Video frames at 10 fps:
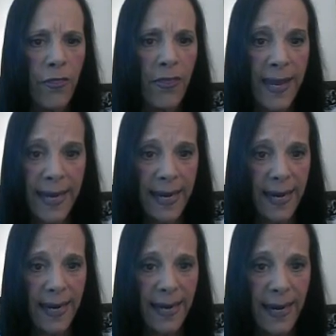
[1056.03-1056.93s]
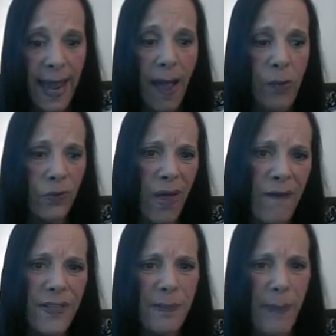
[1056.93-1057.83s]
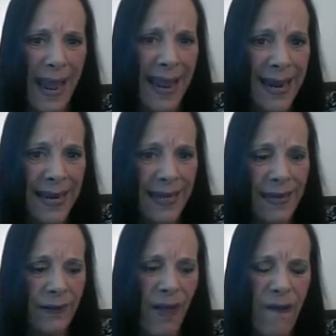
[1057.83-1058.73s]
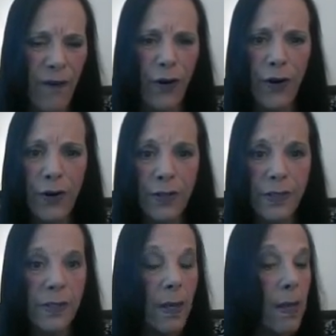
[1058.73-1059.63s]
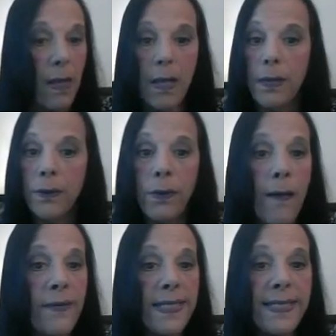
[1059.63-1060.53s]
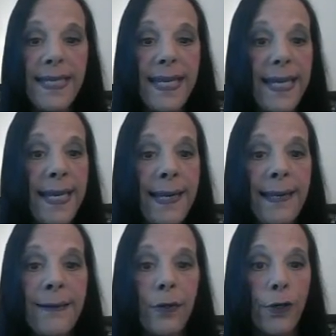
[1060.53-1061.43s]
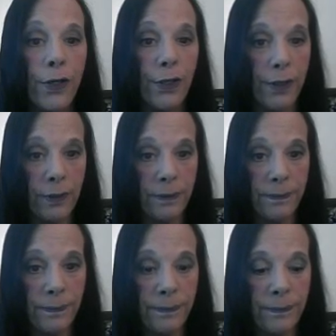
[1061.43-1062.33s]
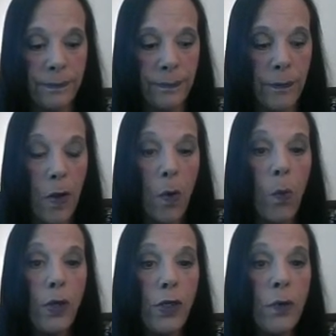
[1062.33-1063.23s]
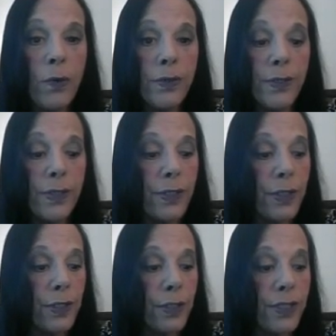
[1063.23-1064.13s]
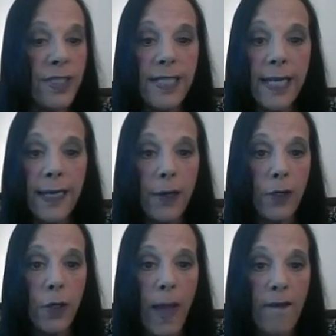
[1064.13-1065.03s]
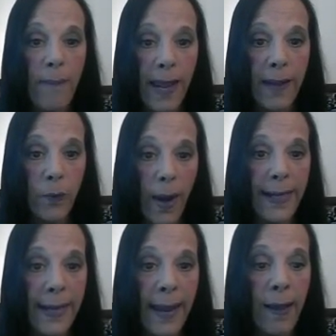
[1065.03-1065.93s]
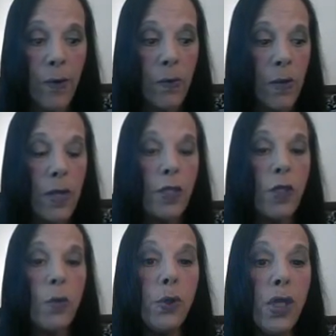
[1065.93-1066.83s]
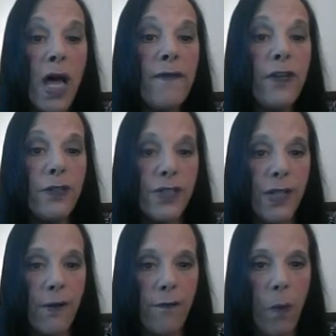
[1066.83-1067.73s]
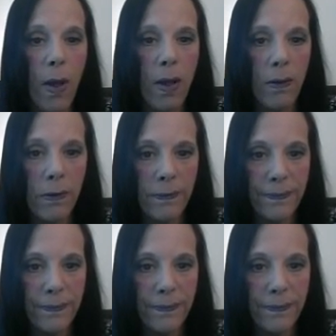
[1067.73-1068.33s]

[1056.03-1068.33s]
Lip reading: thinking how love is pain and love hurts. Love is the healer. When you are sick or you have pain right now, you love yourself well.